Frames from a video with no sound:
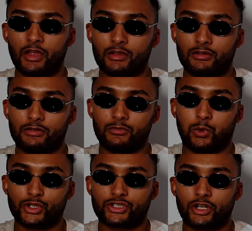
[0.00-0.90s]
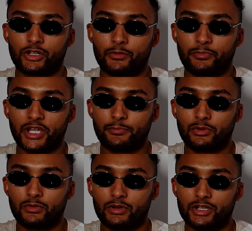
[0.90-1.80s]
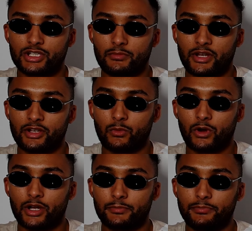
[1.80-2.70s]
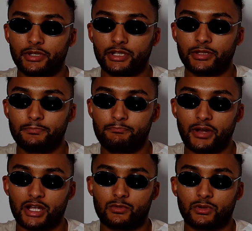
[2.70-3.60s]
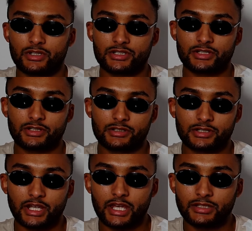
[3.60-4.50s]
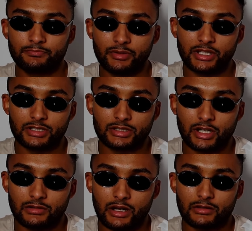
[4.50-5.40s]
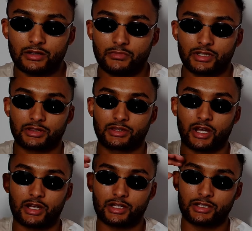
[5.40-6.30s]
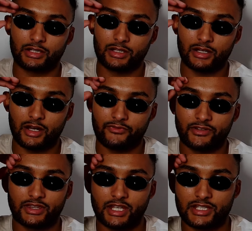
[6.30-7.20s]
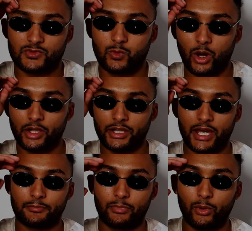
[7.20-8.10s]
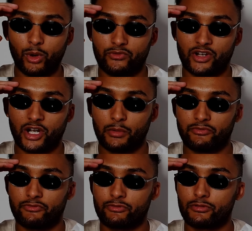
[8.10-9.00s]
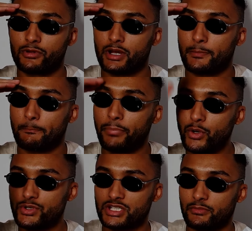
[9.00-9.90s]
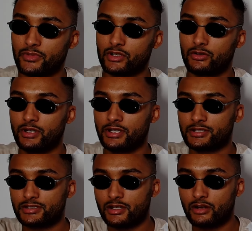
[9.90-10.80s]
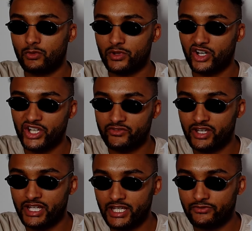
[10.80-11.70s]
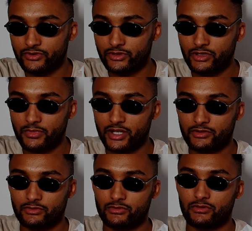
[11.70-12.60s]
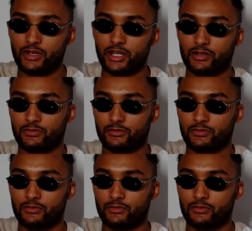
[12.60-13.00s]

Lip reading: What's going on, people? It's your man the YB back once again. Big shout out to my doggy Arthur DS1 and Porter for coming through and boosting up the coin. So we got another leak for you, man.